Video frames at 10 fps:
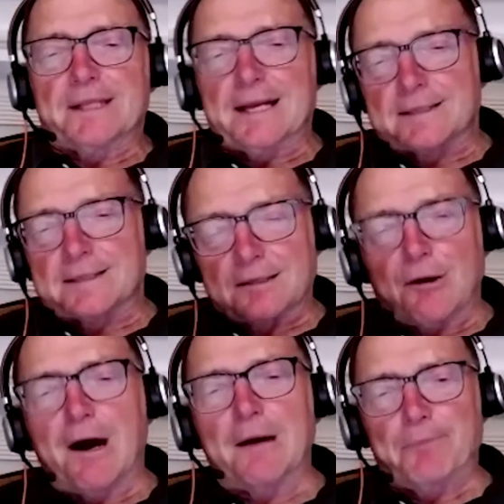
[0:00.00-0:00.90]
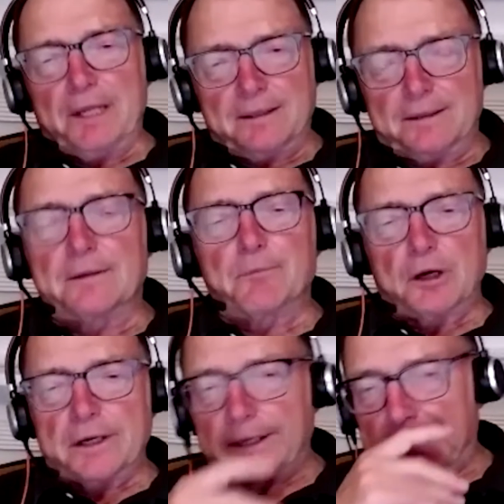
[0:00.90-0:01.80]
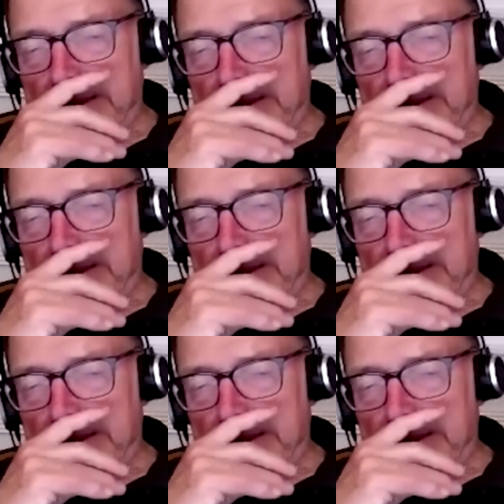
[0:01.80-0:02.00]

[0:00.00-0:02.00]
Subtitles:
that's the top end of the market.